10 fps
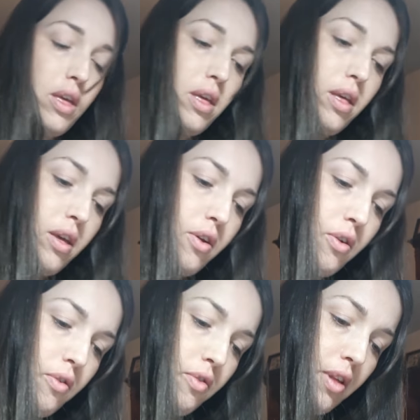
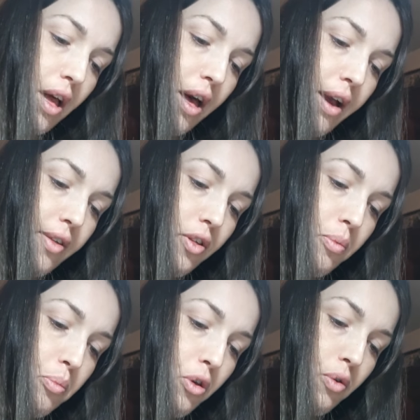ears, eyes,
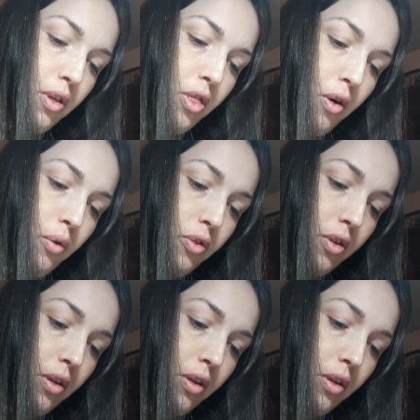using those.